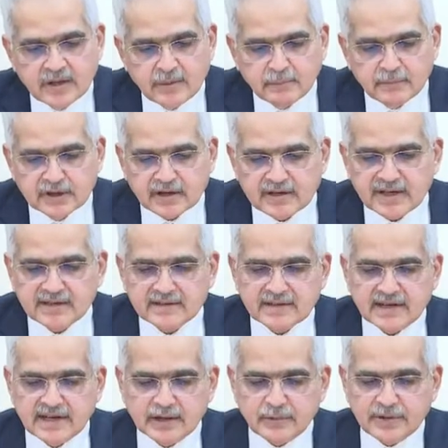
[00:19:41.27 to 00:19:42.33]
Mirroring the
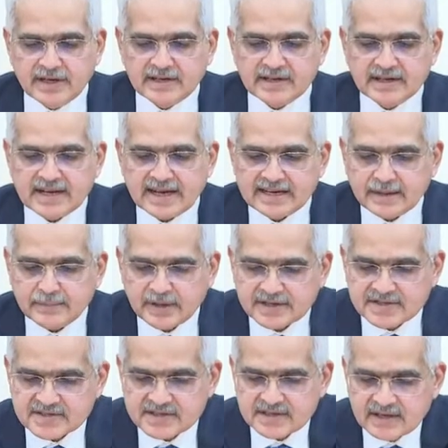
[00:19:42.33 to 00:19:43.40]
liquidity
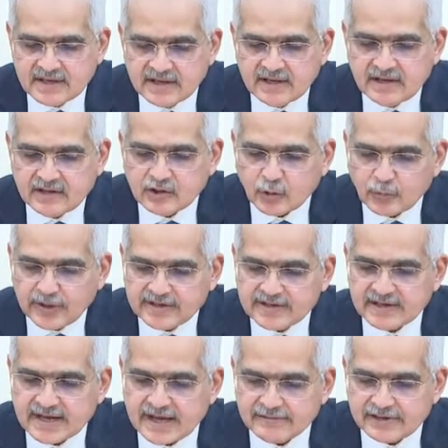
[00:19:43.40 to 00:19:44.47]
dynamics, the
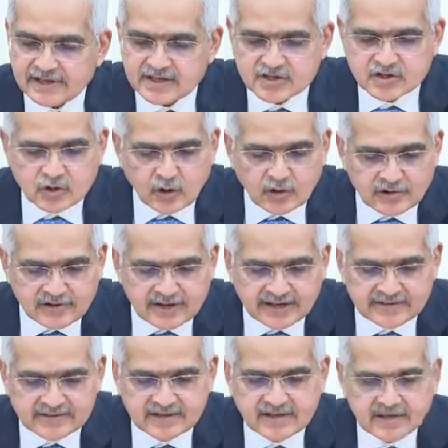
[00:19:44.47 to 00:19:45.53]
weighted average call
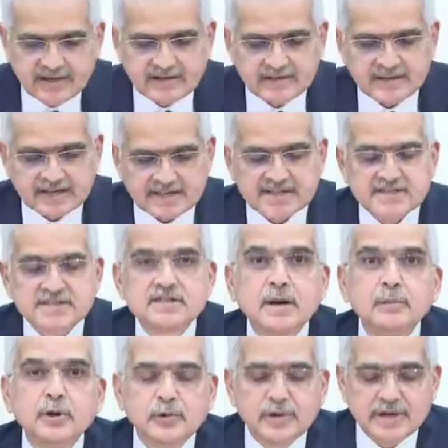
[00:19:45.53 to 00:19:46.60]
rate, that is
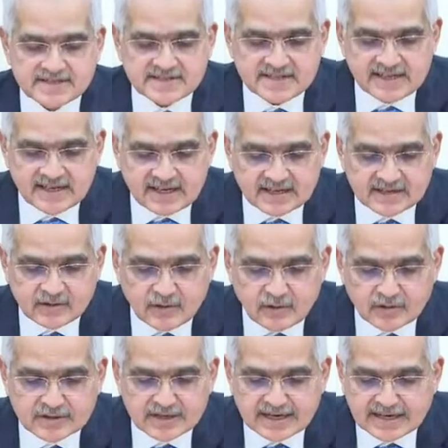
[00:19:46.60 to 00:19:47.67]
WACR,
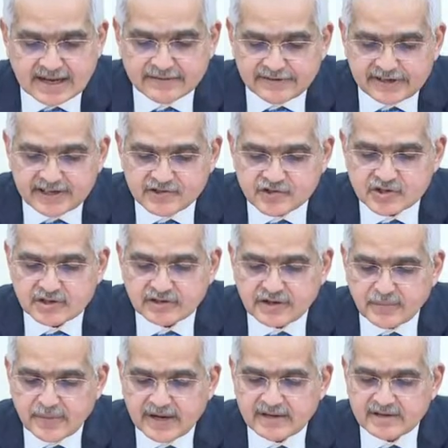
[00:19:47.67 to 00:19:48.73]
on an average
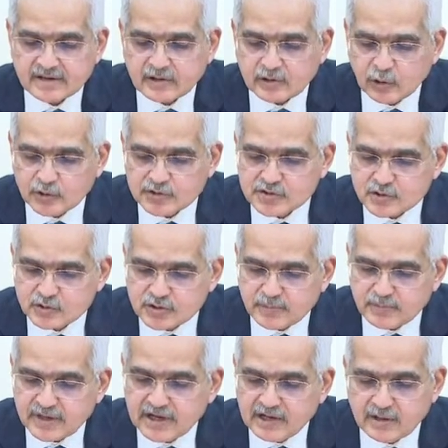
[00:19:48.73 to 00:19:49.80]
remained close to the
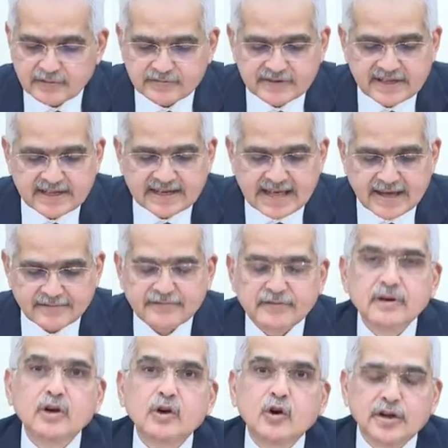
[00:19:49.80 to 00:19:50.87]
middle of the LAF
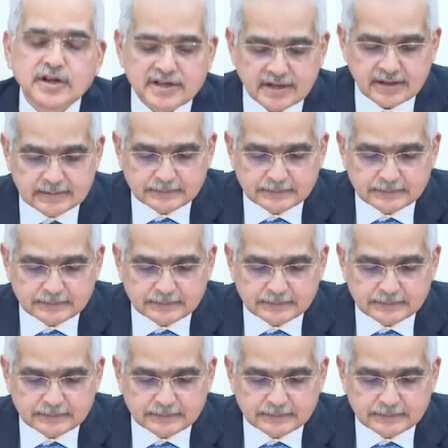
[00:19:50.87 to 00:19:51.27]
corridor.